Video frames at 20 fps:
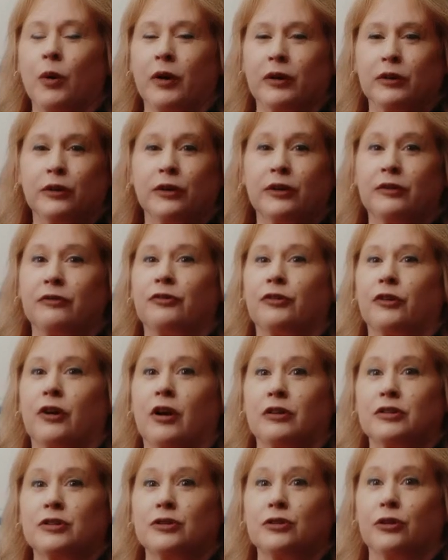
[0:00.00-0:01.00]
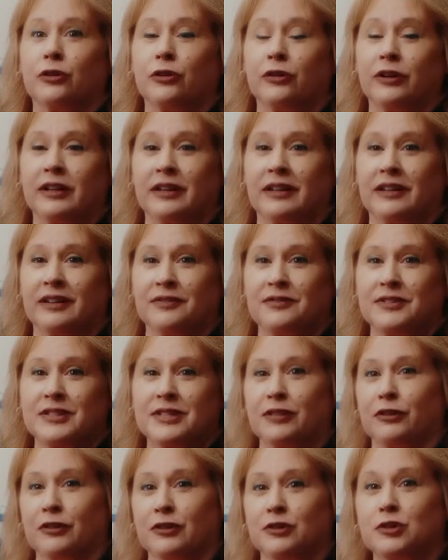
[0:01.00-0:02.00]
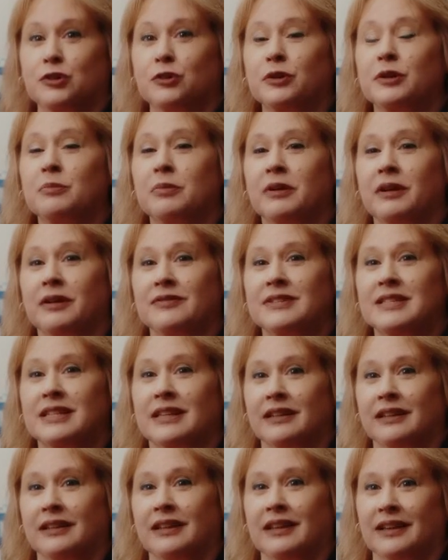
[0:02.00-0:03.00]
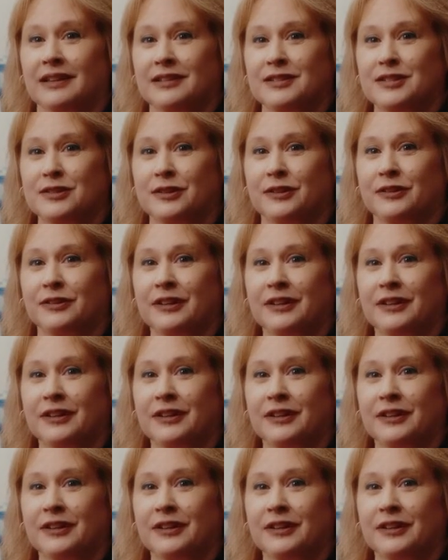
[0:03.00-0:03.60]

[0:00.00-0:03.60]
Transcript: who are looking for alternatives to the treatment of skin cancer,